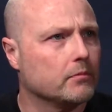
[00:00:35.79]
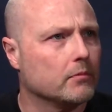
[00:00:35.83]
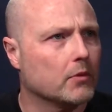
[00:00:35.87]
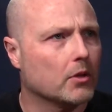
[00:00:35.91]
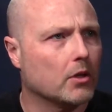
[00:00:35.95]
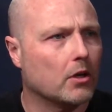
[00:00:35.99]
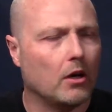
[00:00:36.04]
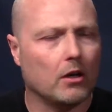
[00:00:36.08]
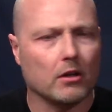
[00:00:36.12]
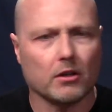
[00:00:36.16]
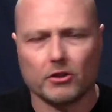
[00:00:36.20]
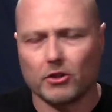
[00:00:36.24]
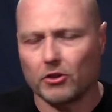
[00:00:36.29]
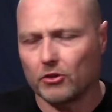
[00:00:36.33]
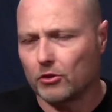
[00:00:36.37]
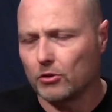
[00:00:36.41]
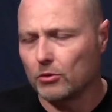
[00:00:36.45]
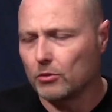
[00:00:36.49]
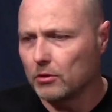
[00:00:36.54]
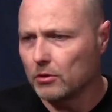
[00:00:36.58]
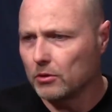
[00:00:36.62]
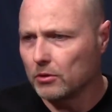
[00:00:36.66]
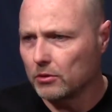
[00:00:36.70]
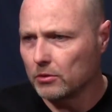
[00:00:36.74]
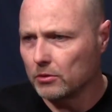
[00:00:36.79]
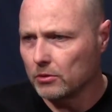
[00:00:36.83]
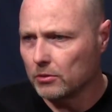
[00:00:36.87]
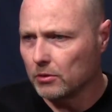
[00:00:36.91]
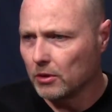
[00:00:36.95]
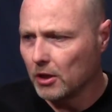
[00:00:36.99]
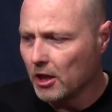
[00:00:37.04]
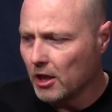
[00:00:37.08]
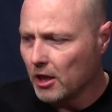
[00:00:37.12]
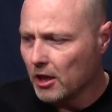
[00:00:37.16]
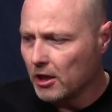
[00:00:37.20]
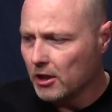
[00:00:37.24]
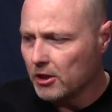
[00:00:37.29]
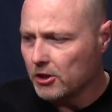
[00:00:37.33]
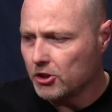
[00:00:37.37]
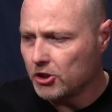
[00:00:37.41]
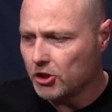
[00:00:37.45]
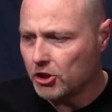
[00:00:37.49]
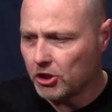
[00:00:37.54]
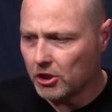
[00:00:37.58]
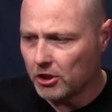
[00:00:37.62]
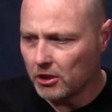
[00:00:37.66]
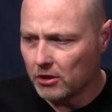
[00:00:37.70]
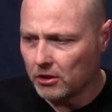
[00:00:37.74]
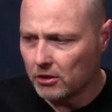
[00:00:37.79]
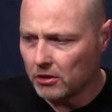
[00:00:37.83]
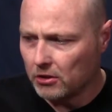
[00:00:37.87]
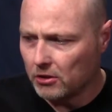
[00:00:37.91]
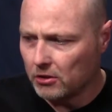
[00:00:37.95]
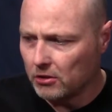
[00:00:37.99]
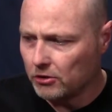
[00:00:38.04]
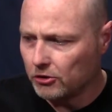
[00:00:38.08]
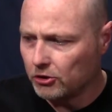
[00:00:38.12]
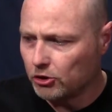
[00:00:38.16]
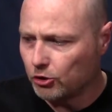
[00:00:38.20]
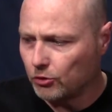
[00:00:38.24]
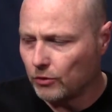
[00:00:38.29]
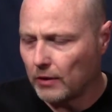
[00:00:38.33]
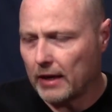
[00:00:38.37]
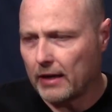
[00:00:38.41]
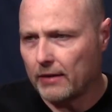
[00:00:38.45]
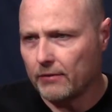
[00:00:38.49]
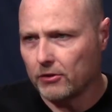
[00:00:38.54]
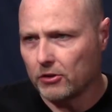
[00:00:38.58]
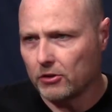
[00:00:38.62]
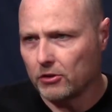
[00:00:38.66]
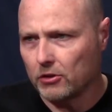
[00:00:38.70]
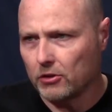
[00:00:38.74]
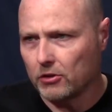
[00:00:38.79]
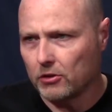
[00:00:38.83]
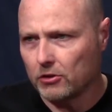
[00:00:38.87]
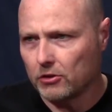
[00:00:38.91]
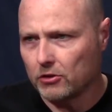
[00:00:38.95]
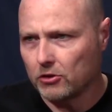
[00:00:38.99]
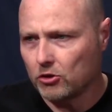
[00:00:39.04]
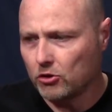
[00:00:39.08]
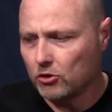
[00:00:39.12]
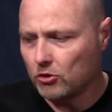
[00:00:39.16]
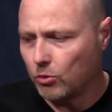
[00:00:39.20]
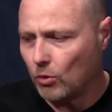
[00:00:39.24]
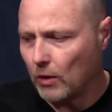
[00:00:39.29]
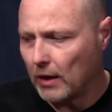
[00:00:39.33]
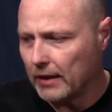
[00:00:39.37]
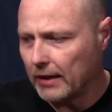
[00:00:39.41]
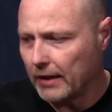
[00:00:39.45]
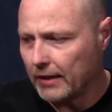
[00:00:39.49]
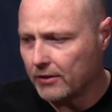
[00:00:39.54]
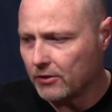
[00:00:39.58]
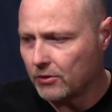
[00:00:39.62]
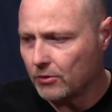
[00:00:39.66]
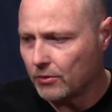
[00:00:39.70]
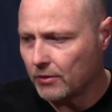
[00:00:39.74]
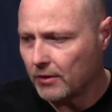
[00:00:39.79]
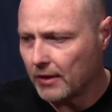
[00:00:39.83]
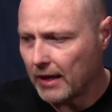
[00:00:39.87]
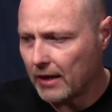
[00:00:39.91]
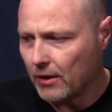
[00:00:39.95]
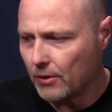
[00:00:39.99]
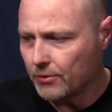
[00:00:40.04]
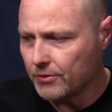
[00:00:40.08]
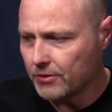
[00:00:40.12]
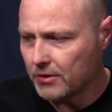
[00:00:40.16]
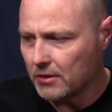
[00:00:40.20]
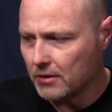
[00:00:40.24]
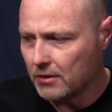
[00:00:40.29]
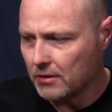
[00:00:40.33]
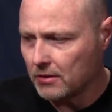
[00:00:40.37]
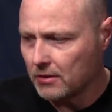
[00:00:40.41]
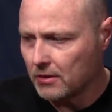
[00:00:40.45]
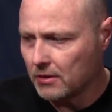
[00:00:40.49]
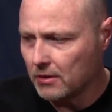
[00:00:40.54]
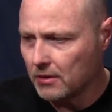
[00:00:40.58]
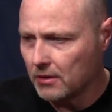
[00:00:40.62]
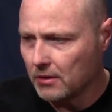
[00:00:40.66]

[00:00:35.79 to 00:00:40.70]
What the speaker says: Call of Cthulhu, Chill, Traveler, Twilight 2000,